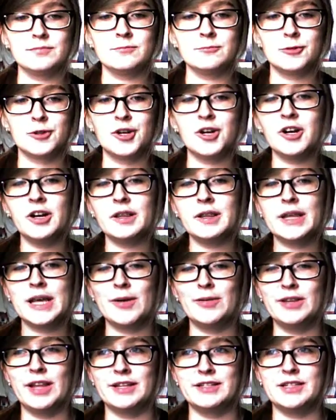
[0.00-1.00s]
Well, currently
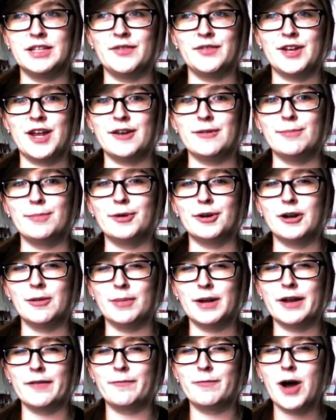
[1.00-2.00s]
I would like to live in Edinburgh,
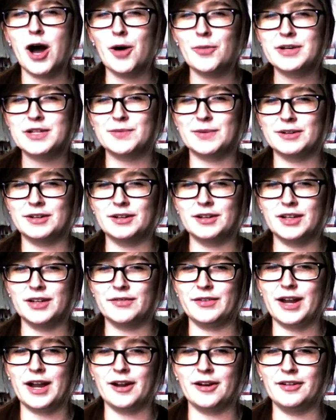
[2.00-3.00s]
but I've always wanted to
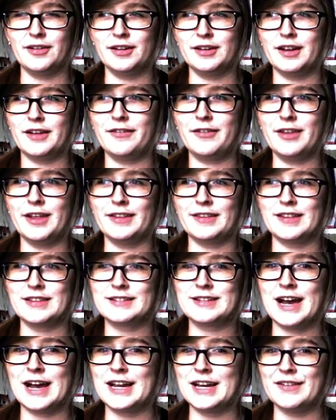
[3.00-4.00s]
live in Ireland. I feel like
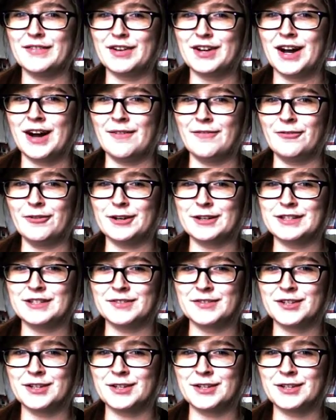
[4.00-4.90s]
that's kind of a conflict of